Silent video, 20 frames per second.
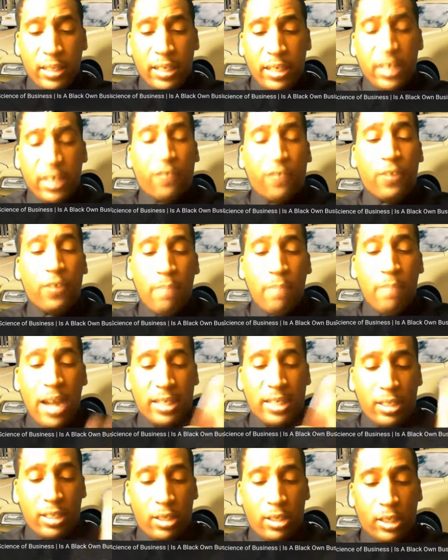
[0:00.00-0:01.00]

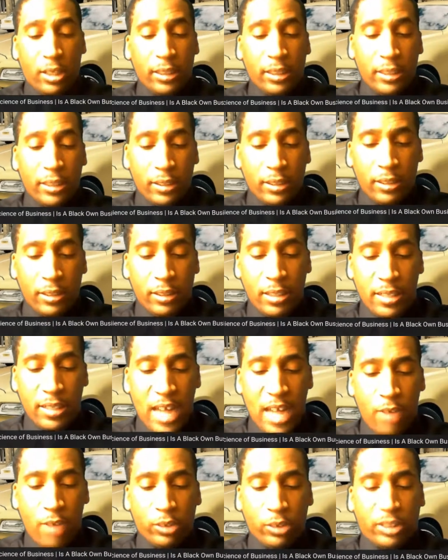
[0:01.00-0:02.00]
misinformation on here
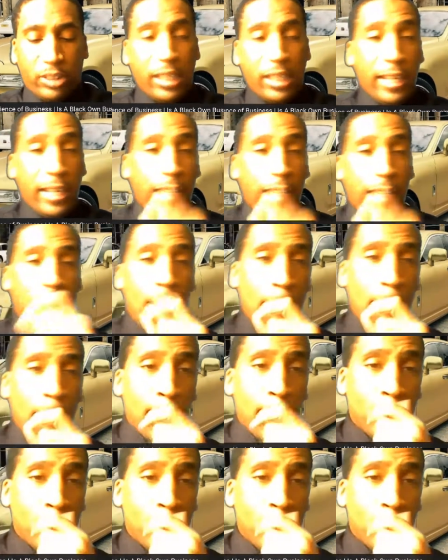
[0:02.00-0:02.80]
that was said, right?